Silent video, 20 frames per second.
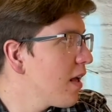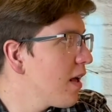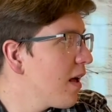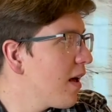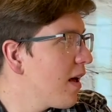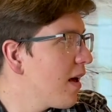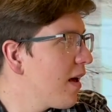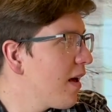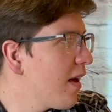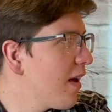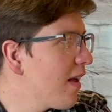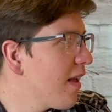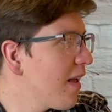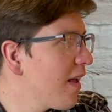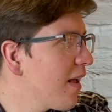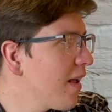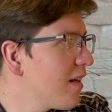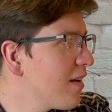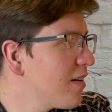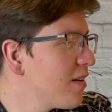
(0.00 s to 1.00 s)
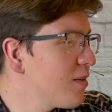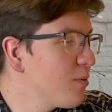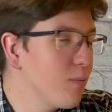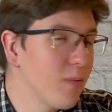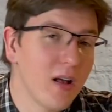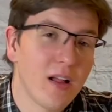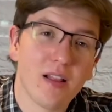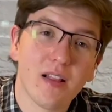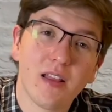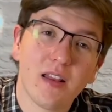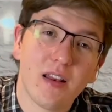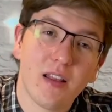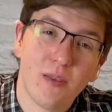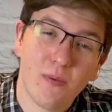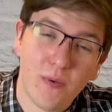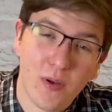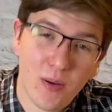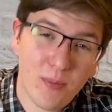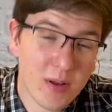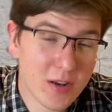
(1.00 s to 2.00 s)
And while it is
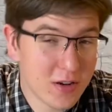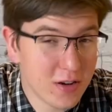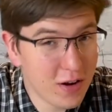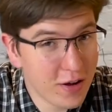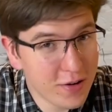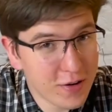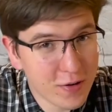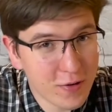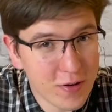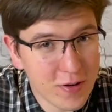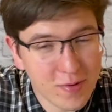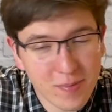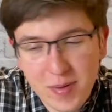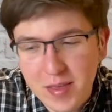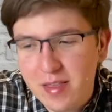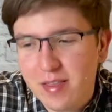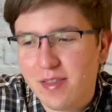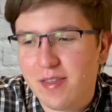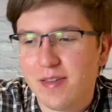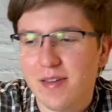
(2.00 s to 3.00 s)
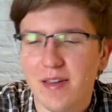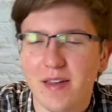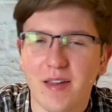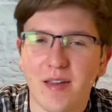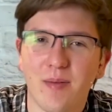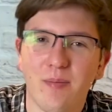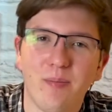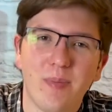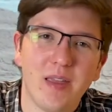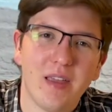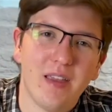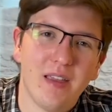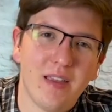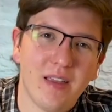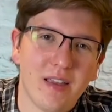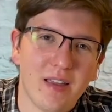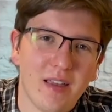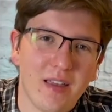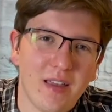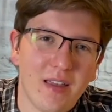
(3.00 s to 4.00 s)
very much not Christmas,
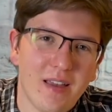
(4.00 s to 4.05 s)
being